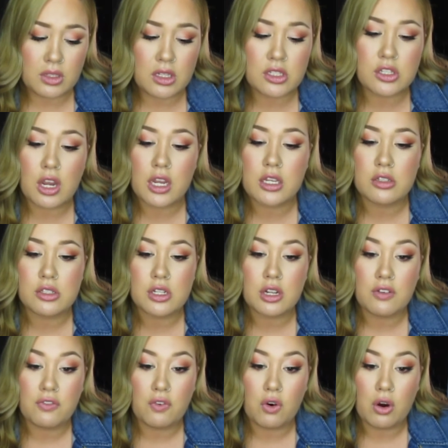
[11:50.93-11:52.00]
So I used
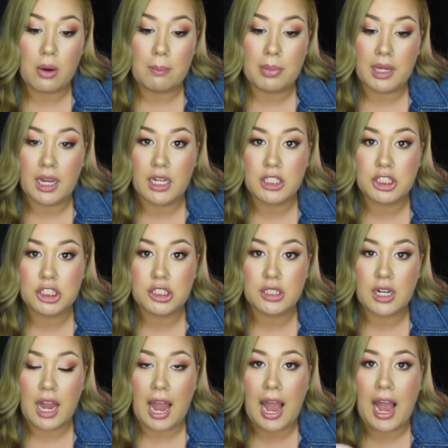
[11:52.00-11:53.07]
it for blush,
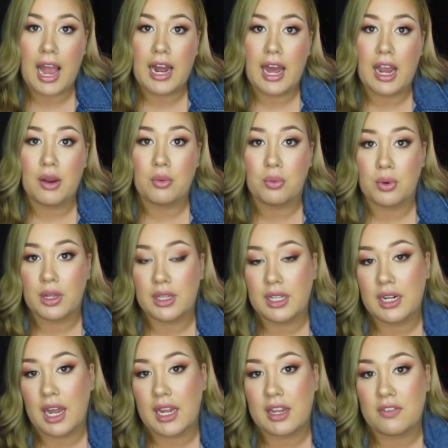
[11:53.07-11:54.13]
and I
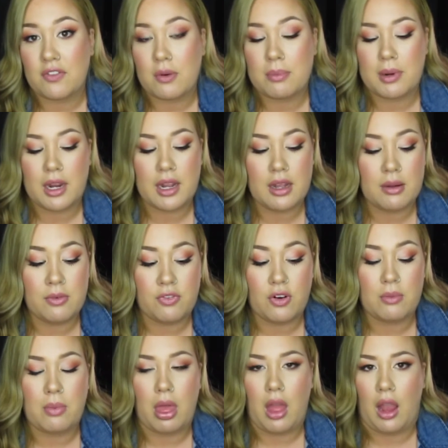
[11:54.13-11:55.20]
really like it for
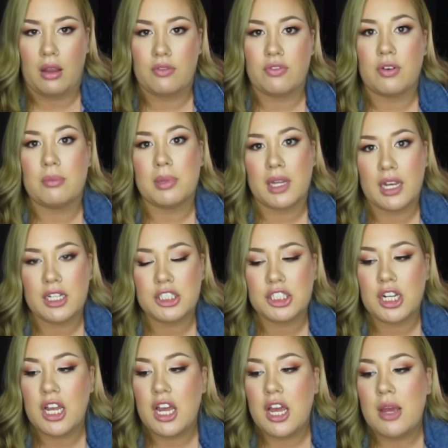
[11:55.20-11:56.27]
blush,
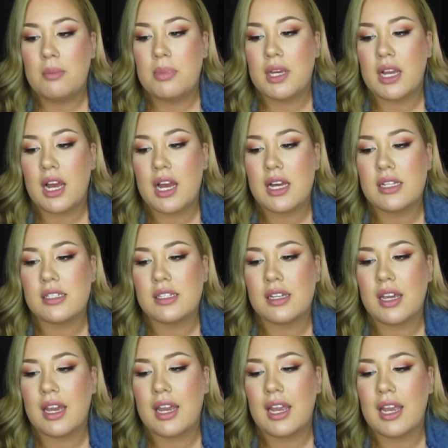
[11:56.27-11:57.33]
because
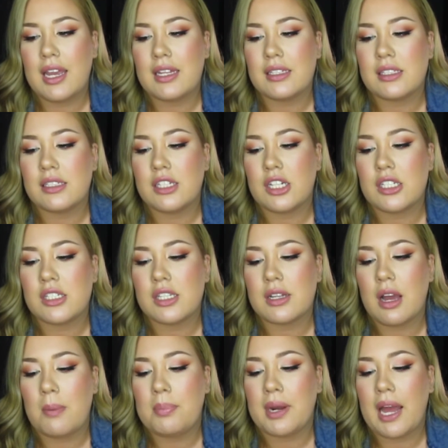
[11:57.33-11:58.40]
it just
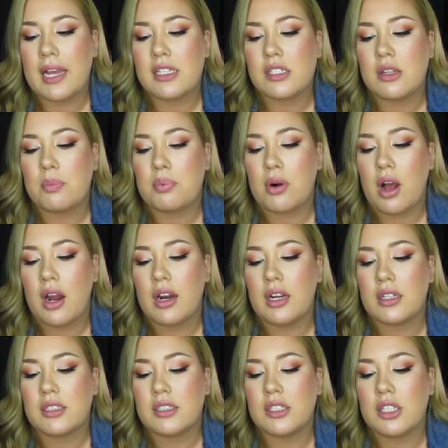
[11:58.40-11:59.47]
applies the
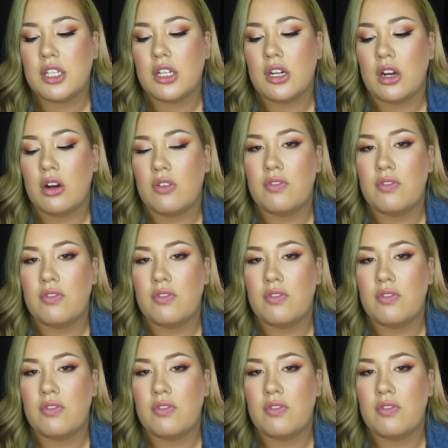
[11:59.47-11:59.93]
product, you know,